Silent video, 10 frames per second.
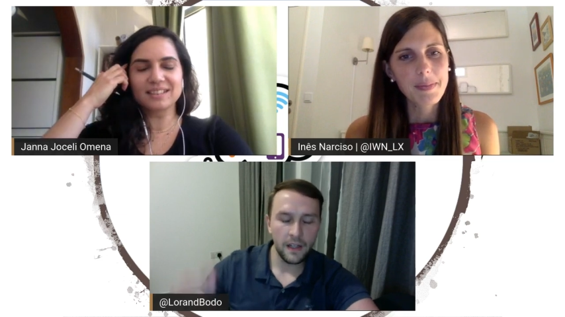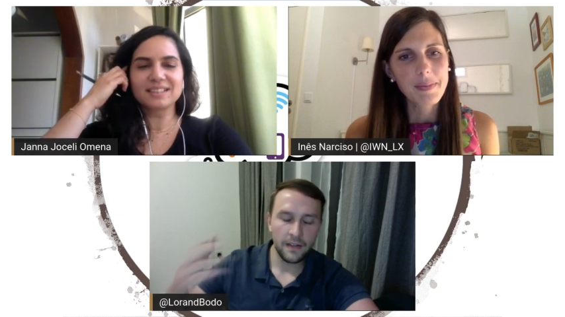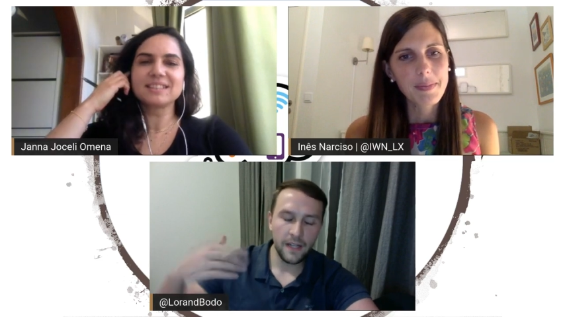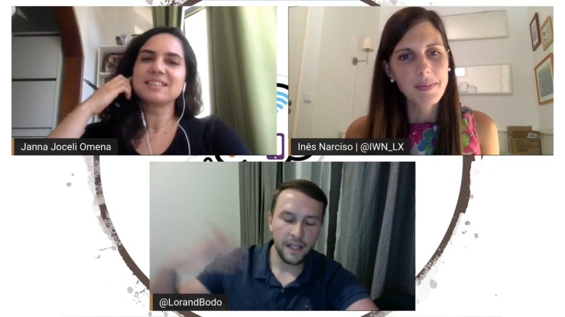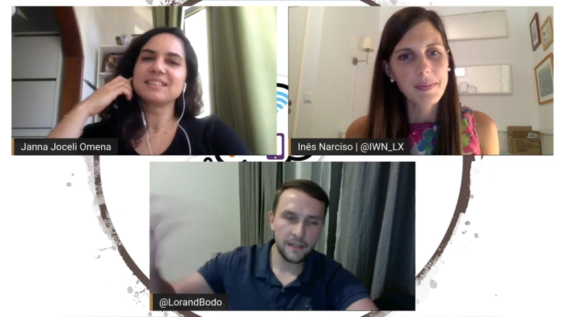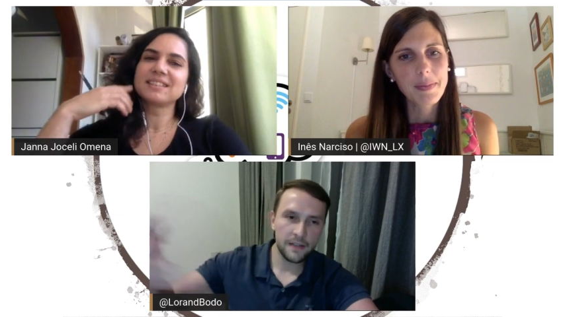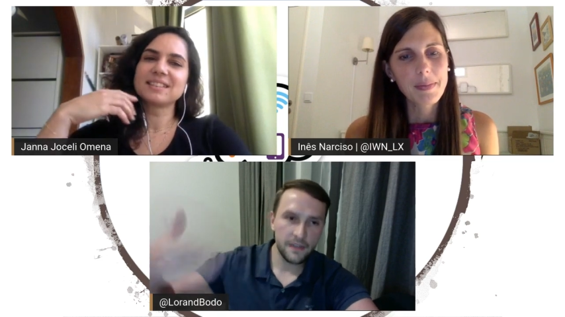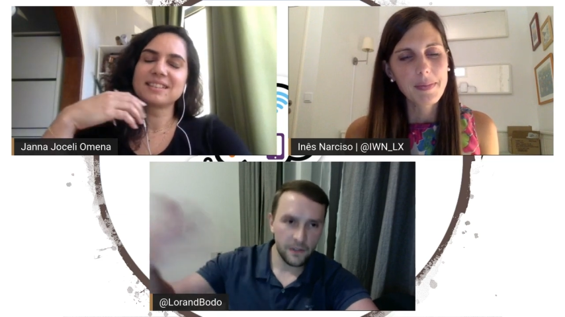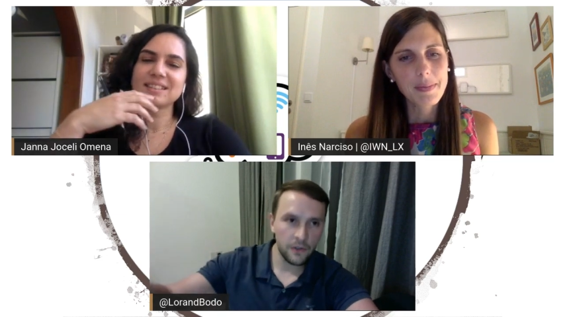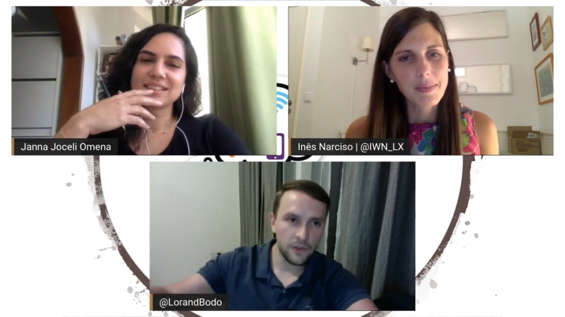Speaker 1: tell
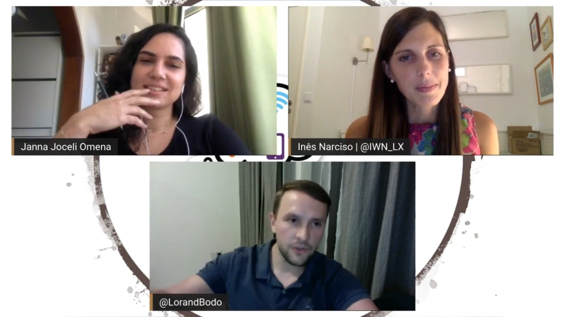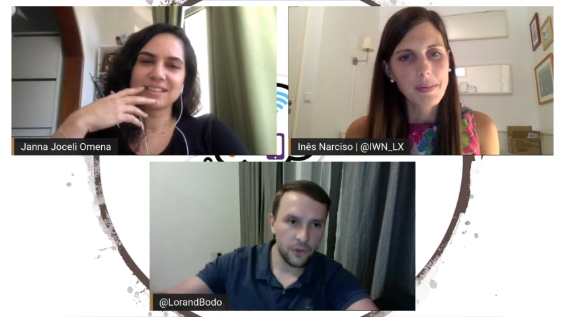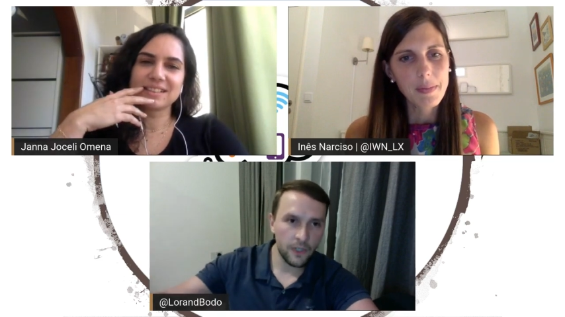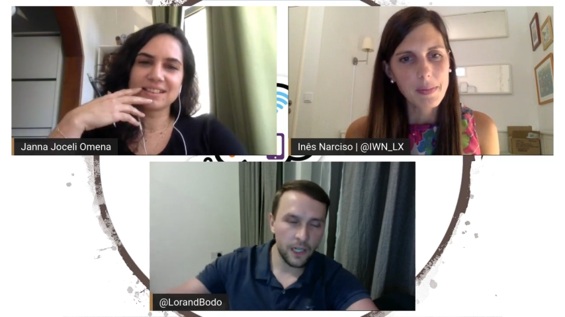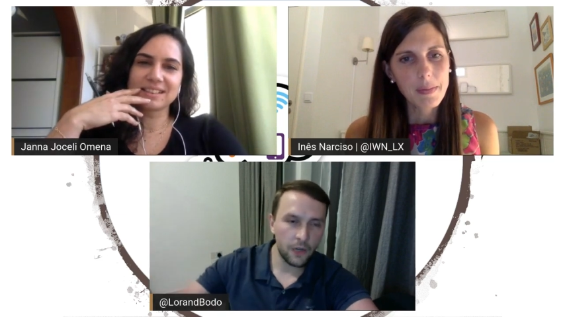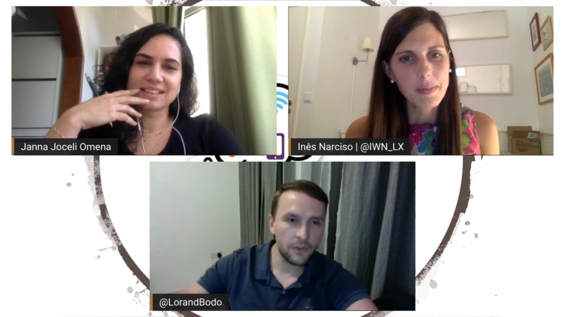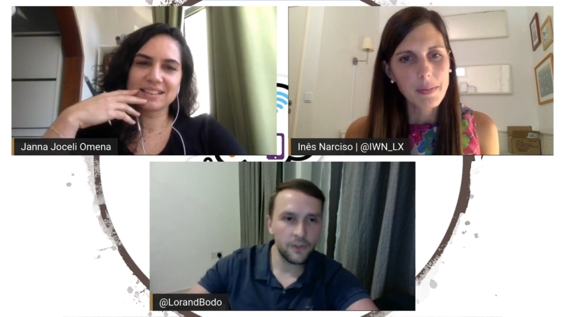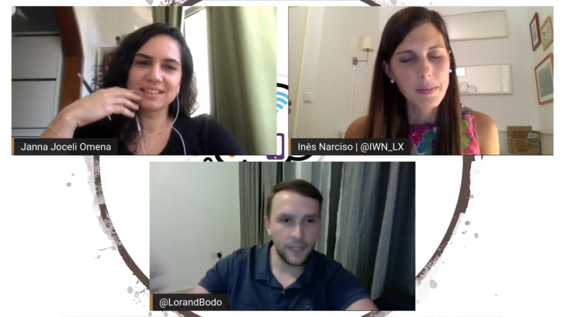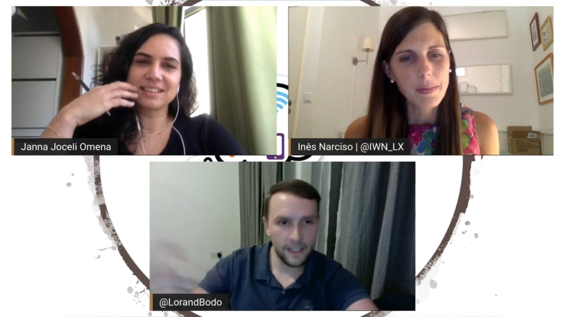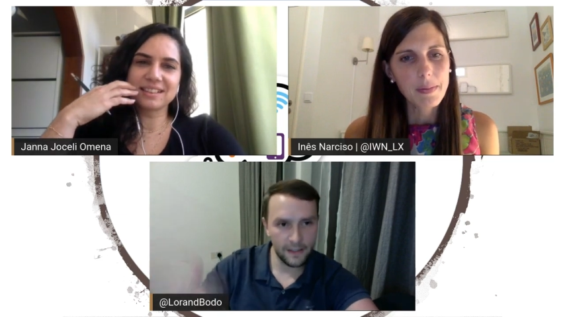us your story how did you
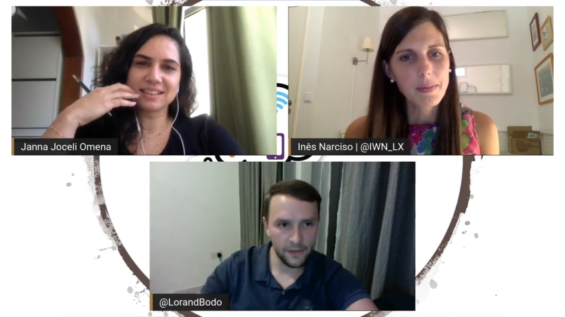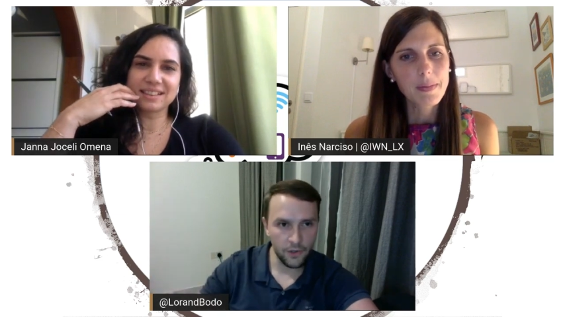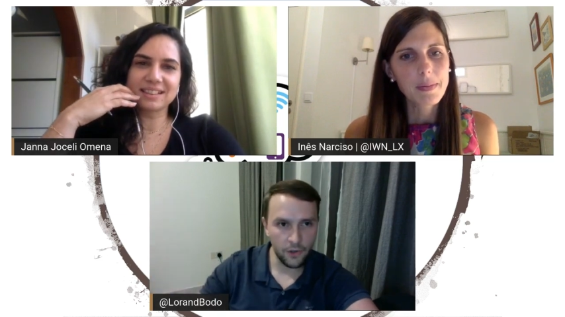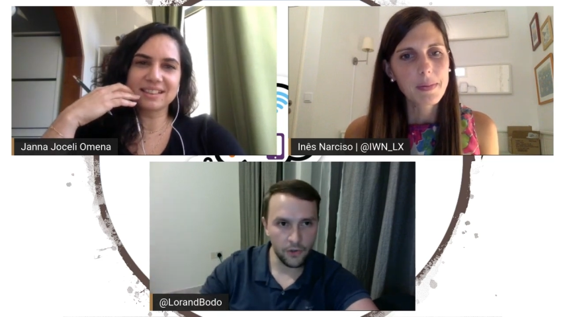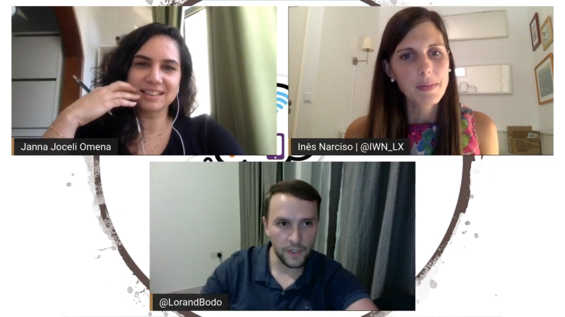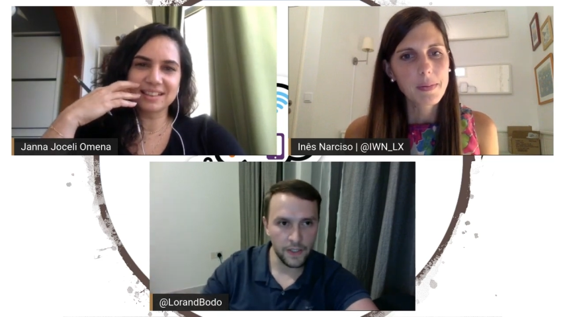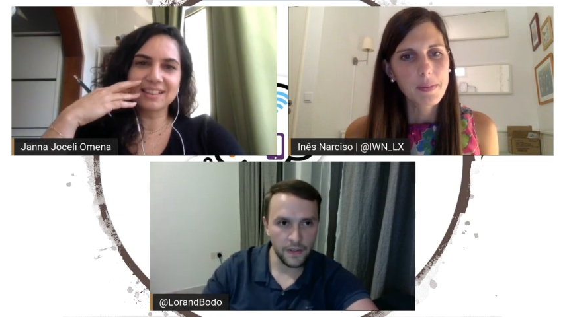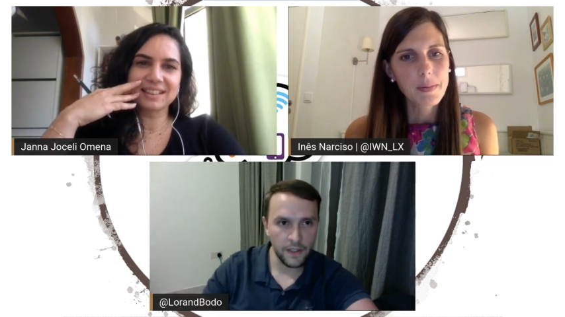get into OSINT?